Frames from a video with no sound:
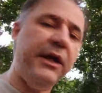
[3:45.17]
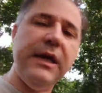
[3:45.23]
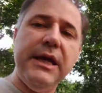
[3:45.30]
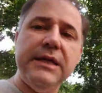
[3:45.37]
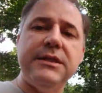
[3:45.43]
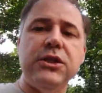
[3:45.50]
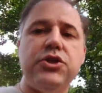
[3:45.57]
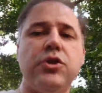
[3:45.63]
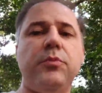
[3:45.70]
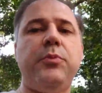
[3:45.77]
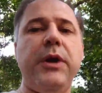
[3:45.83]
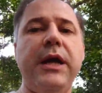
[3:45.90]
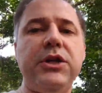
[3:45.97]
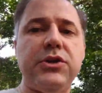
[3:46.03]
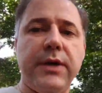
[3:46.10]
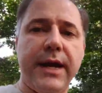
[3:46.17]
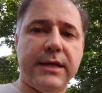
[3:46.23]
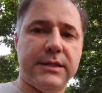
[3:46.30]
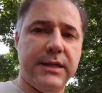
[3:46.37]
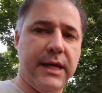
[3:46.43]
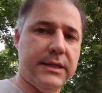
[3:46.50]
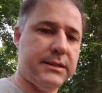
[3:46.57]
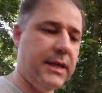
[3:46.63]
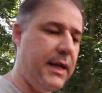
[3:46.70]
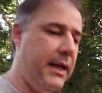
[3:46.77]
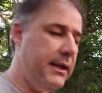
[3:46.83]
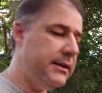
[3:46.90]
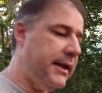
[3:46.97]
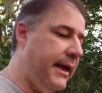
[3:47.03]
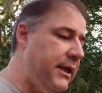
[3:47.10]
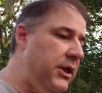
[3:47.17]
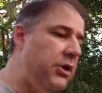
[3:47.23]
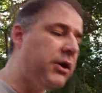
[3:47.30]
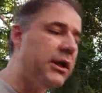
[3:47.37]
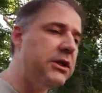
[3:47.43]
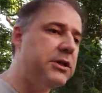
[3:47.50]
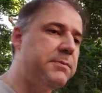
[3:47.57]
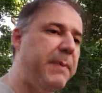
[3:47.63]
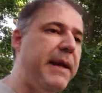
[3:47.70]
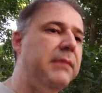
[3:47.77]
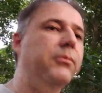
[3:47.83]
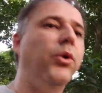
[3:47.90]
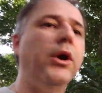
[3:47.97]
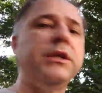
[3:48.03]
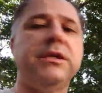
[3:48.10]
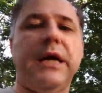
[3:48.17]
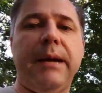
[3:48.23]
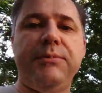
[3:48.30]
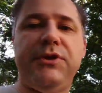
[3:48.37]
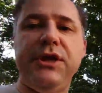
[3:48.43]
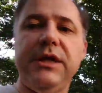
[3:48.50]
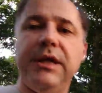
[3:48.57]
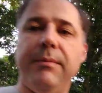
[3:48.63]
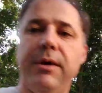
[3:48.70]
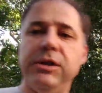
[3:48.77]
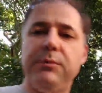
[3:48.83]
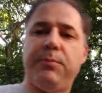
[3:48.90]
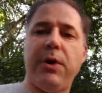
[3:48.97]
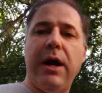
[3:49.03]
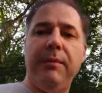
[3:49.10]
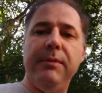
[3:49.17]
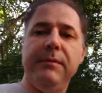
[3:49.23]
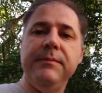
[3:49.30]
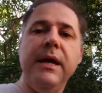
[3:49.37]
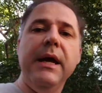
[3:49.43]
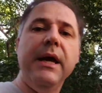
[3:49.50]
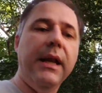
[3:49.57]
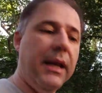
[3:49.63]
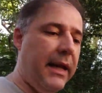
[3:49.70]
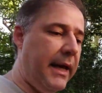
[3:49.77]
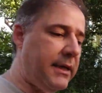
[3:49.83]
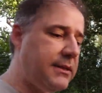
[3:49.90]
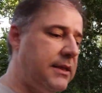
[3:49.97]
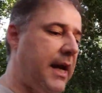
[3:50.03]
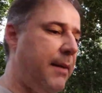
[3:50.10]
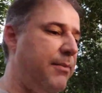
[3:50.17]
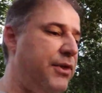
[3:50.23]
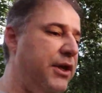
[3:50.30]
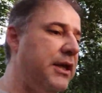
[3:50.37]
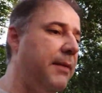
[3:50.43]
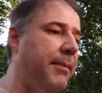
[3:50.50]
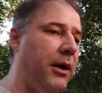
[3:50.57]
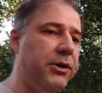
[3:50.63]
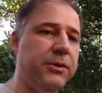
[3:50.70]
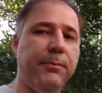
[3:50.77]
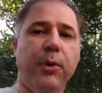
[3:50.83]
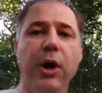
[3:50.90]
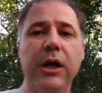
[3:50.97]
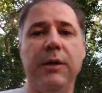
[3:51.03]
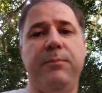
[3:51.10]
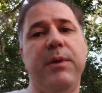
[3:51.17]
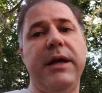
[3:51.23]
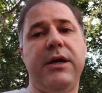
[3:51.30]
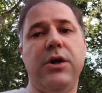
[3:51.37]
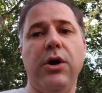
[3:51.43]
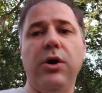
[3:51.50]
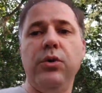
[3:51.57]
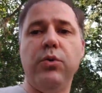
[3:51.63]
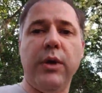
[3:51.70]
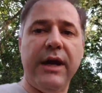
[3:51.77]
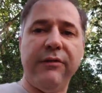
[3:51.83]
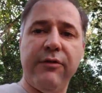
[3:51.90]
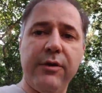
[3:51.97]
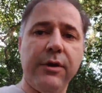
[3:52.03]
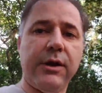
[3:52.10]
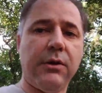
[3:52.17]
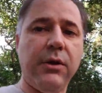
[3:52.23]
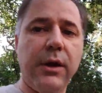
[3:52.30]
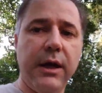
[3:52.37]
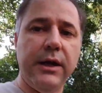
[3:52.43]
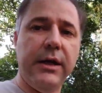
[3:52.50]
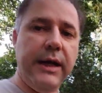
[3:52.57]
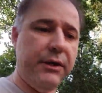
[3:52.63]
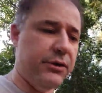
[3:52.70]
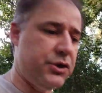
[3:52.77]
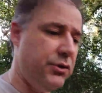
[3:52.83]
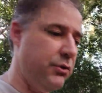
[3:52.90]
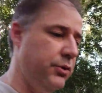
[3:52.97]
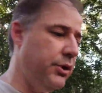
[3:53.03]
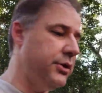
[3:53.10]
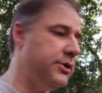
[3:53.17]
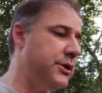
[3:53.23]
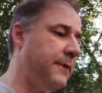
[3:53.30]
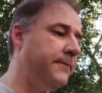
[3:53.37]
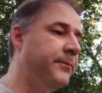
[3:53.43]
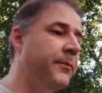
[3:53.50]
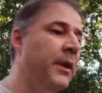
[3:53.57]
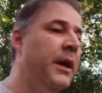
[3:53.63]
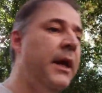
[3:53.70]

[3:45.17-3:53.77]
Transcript: easy to your brain to access, then you can spend more time thinking about the problem, less time thinking about the boilerplate code, whatever language you're using.